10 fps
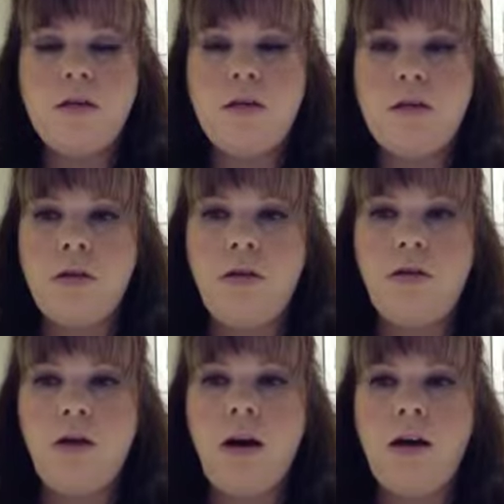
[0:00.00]

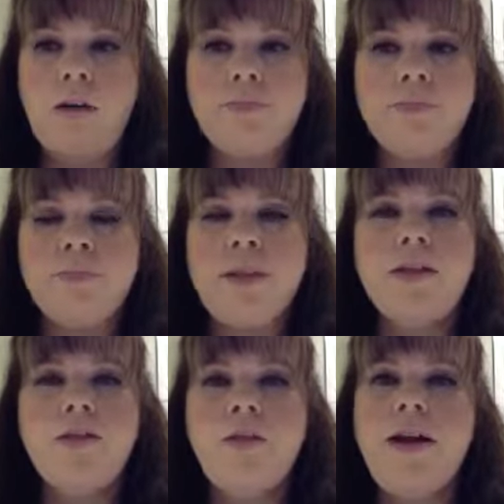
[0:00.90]
So, um,
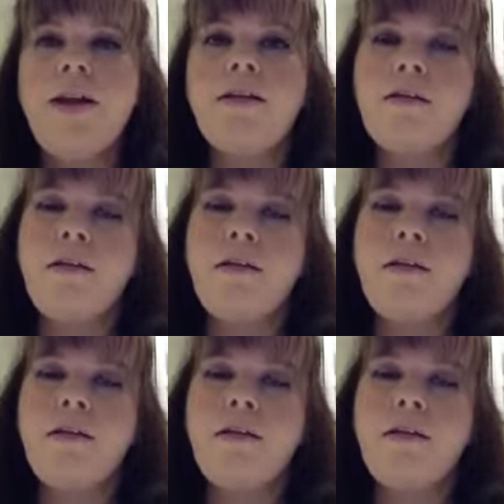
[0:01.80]
great,